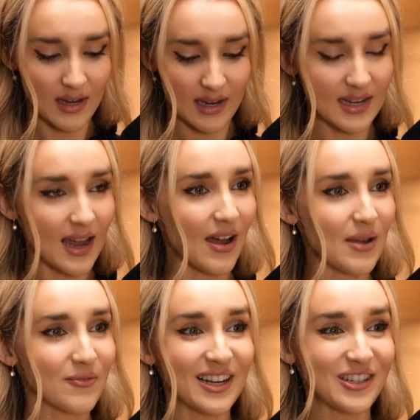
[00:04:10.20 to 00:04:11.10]
yeah,
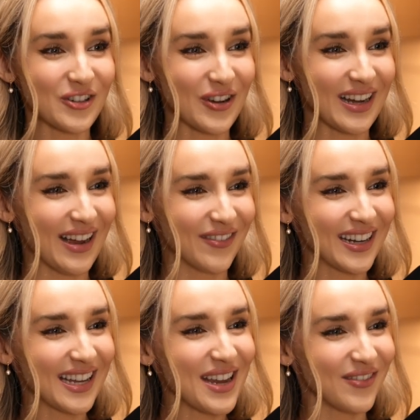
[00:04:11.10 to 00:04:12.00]
I'm really enjoying it. I'm going
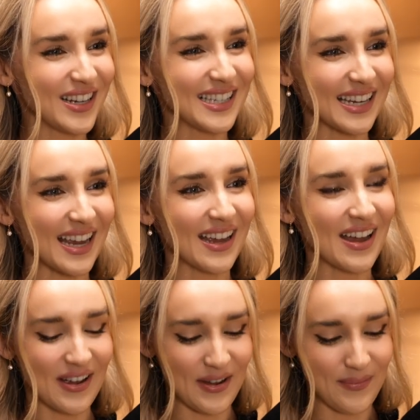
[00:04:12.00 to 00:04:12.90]
to keep reading it.
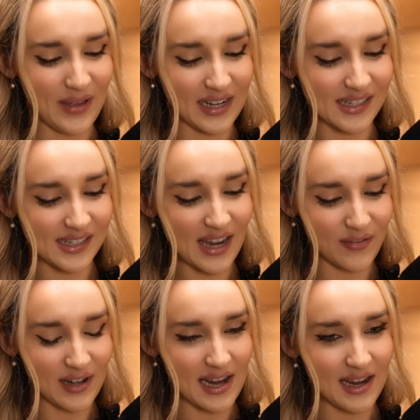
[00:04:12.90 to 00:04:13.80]
And it's
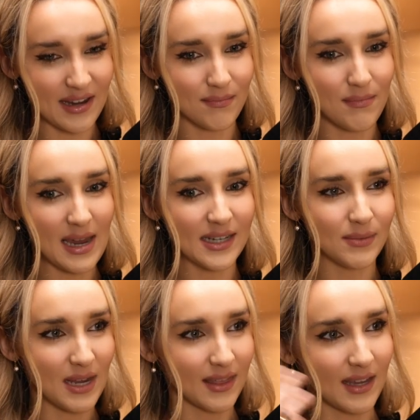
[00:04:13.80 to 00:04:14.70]
definitely made
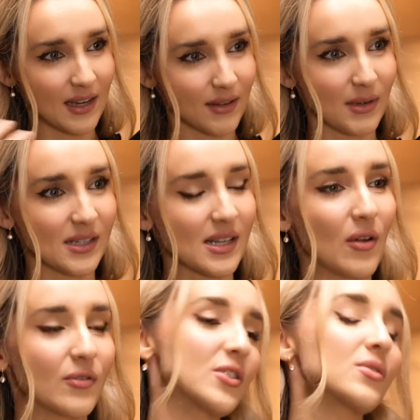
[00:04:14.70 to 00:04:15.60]
me think
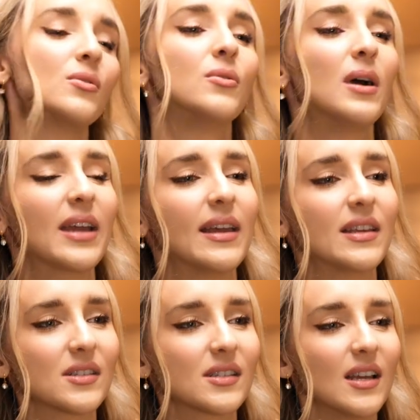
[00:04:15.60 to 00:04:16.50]
myself, just, okay,
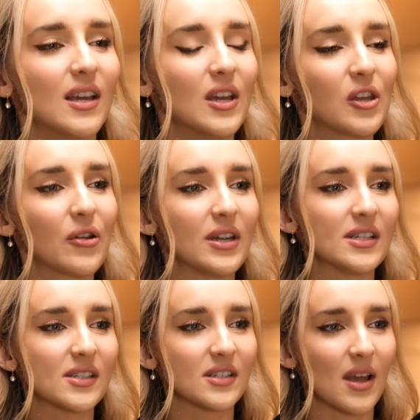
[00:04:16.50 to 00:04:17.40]
that's
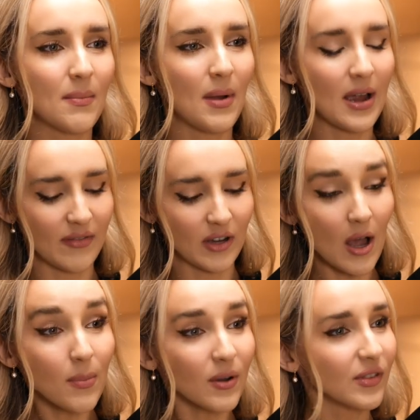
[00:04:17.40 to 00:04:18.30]
curious, because I might have a
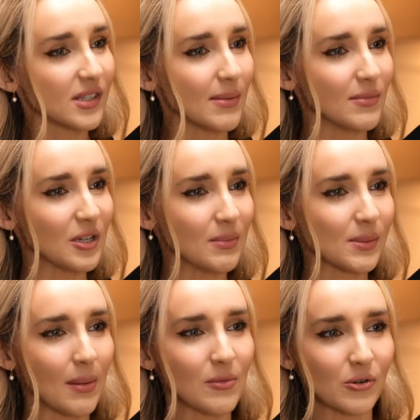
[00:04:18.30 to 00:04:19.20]
couple of the symptoms, but I'm not